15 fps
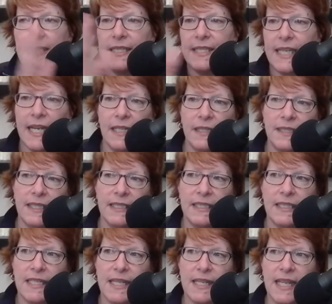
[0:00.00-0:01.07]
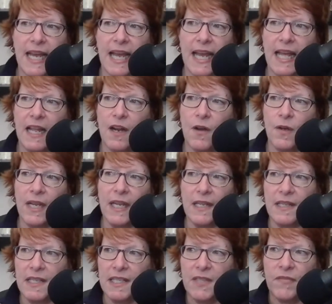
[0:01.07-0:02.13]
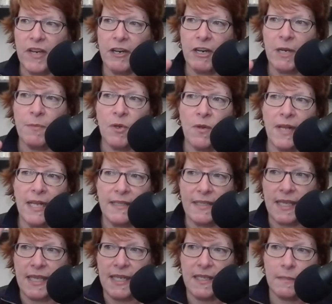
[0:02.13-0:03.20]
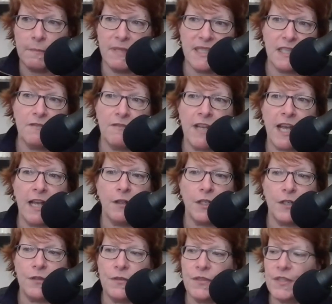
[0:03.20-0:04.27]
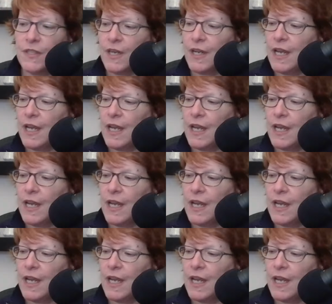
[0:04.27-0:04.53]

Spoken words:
tell it that, okay, this variable has these missing values.